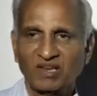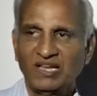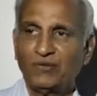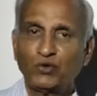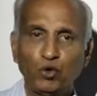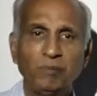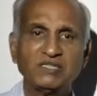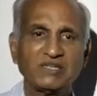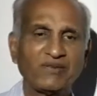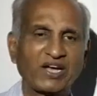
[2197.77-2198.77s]
If too
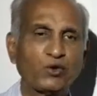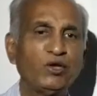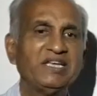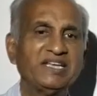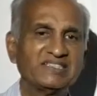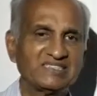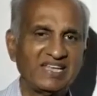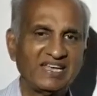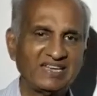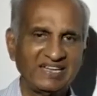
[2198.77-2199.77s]
much of echoing is
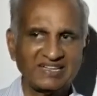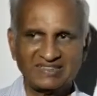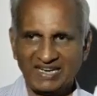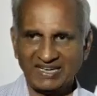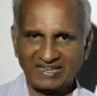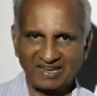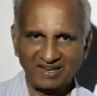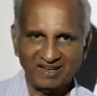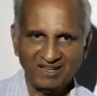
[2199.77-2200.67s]
there in a theatre,